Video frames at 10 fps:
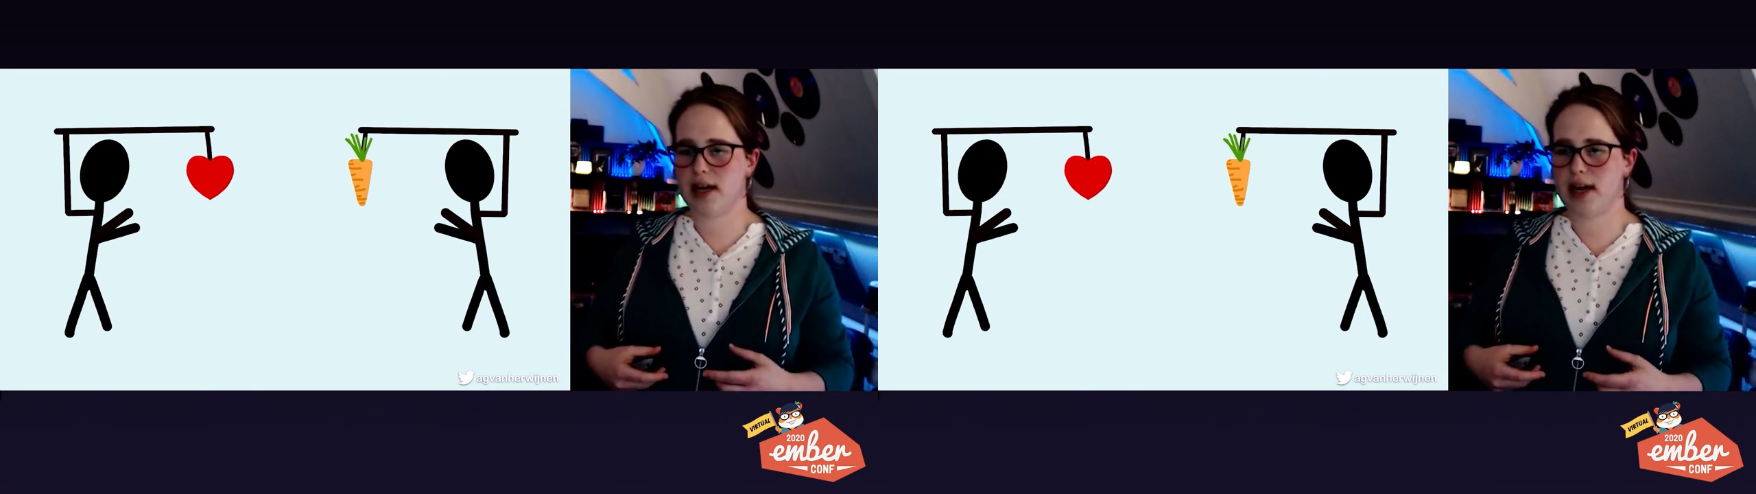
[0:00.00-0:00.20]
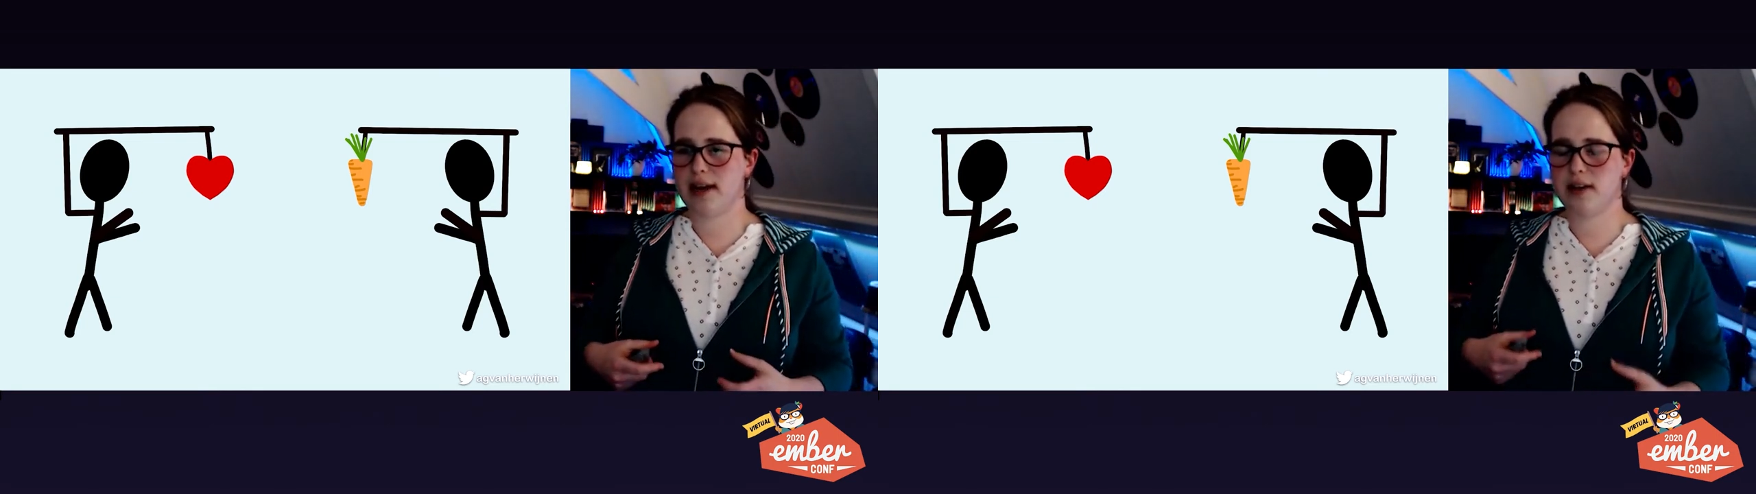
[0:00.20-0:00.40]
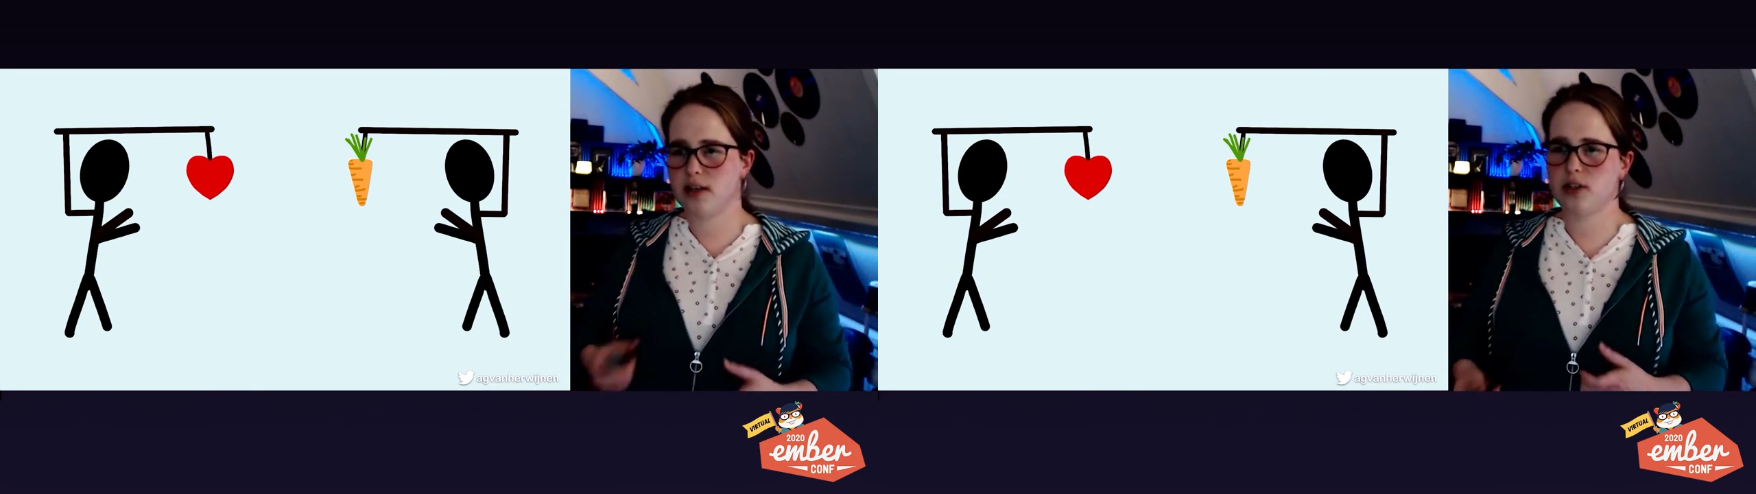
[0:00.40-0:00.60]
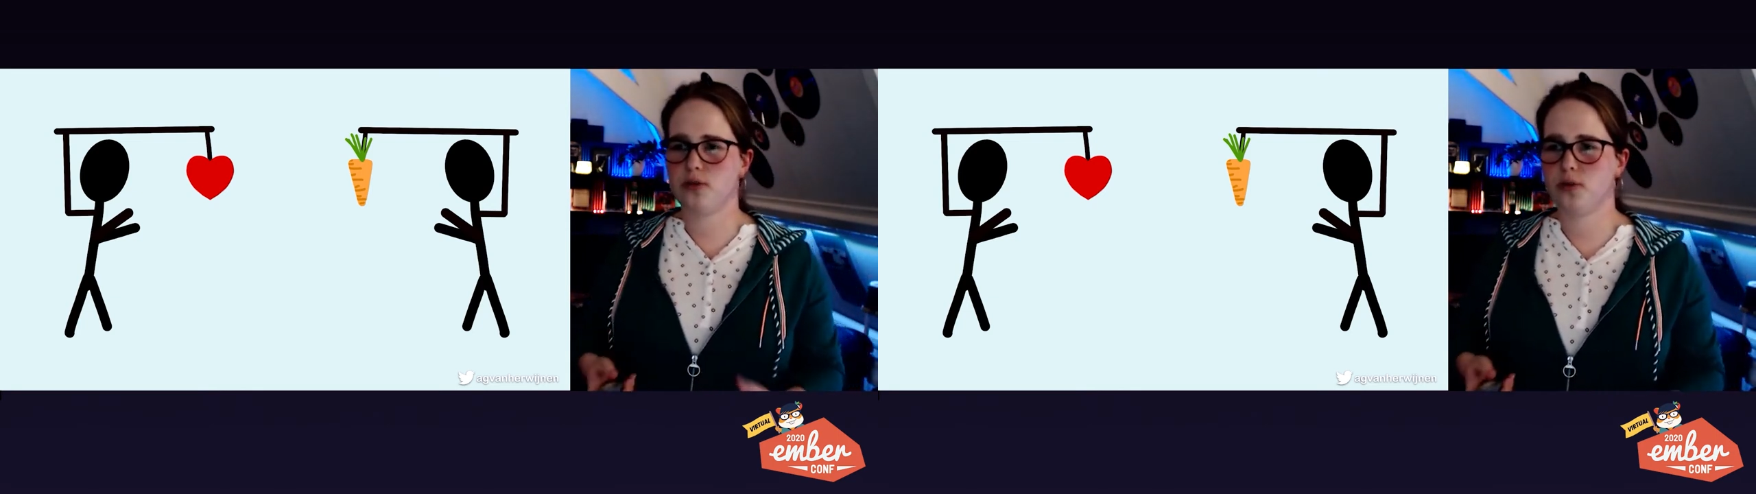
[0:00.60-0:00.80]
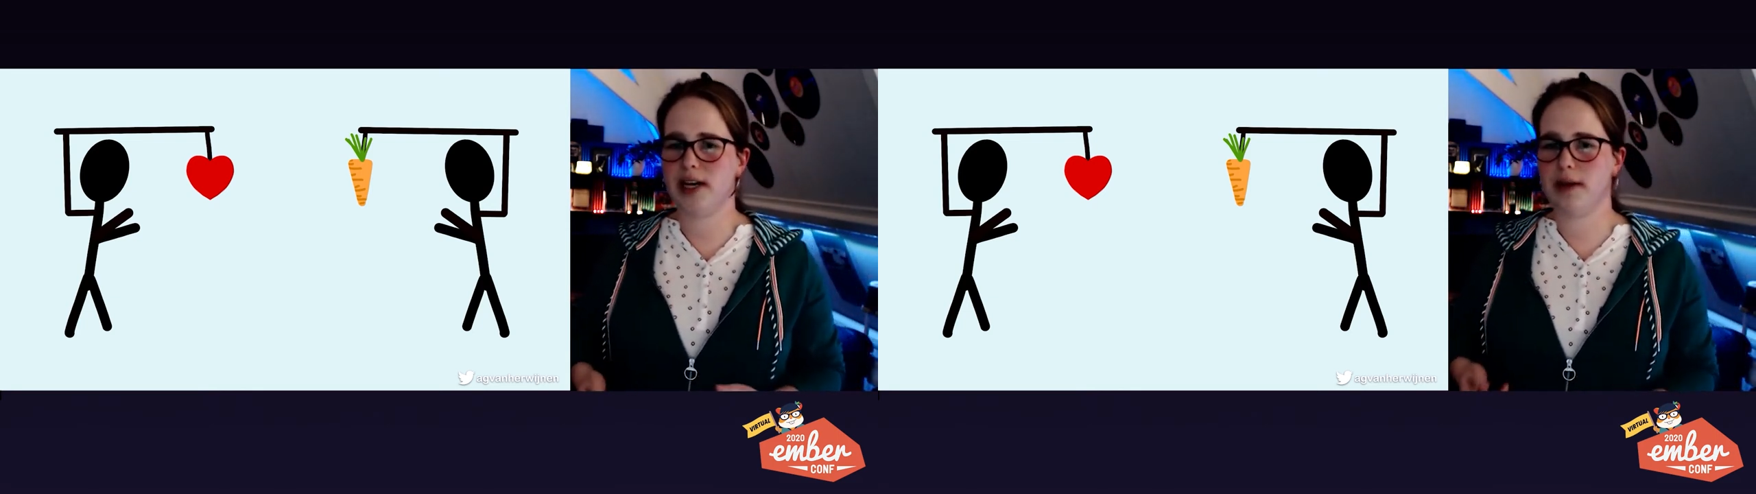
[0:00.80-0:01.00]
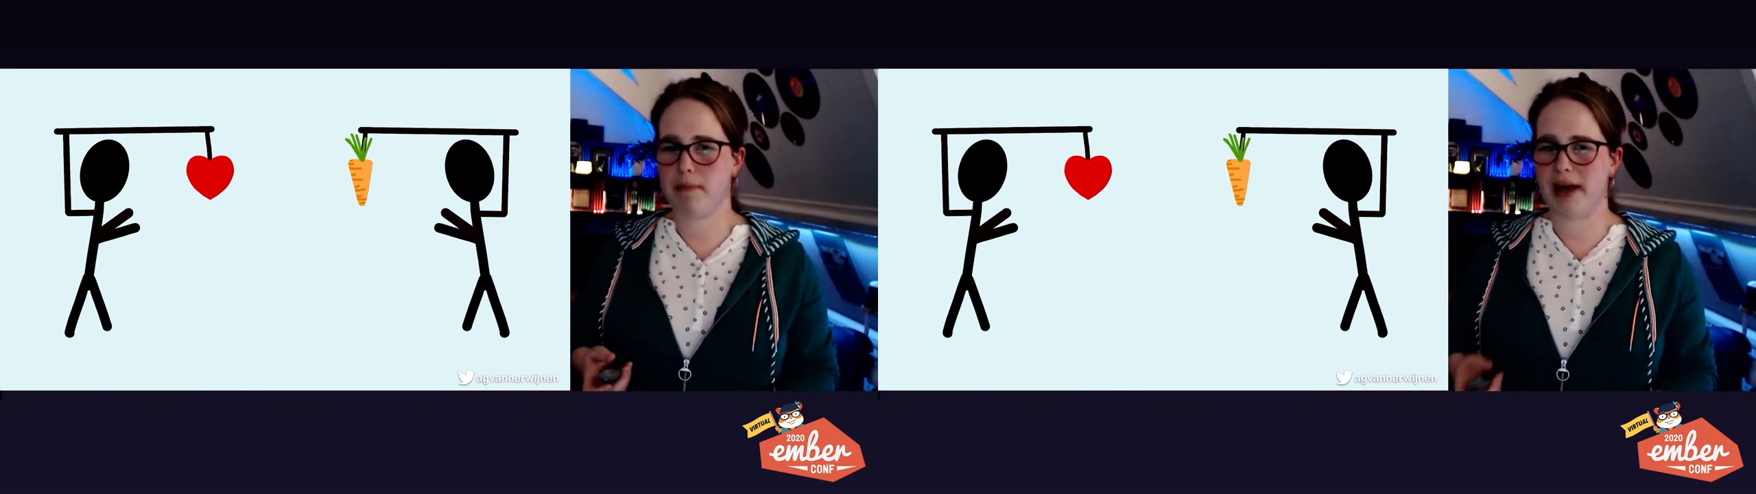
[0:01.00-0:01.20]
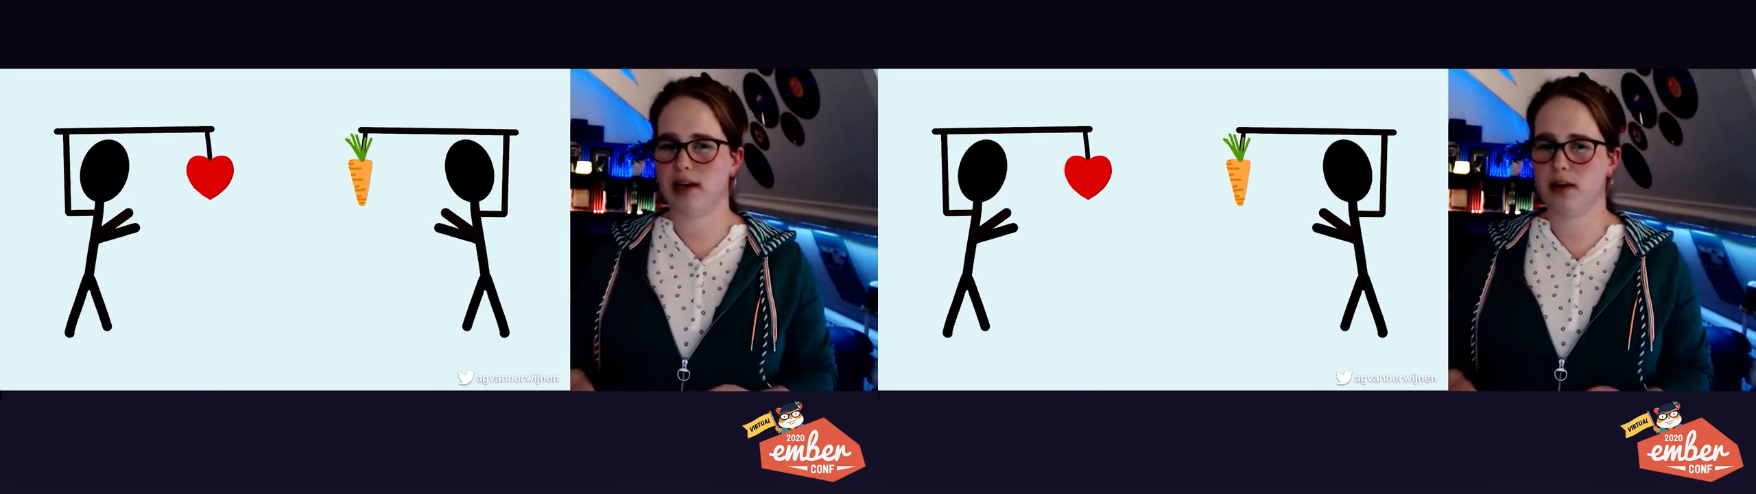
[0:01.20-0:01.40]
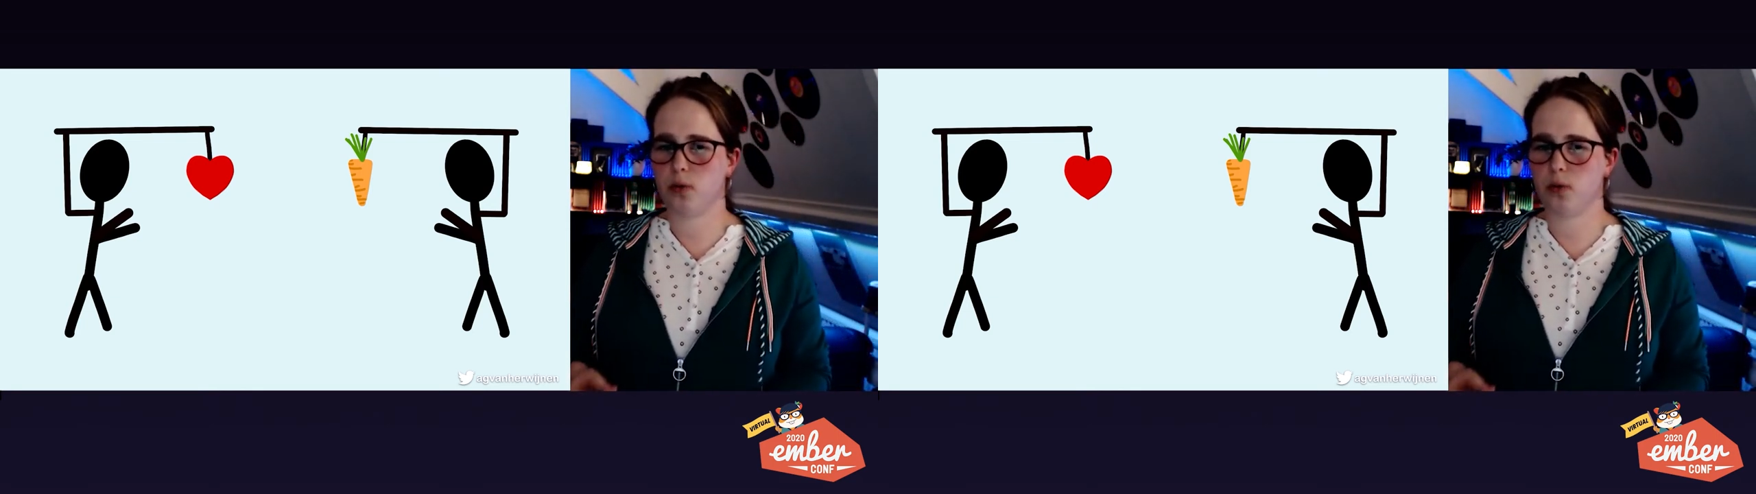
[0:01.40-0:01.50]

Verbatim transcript: it doesn't really matter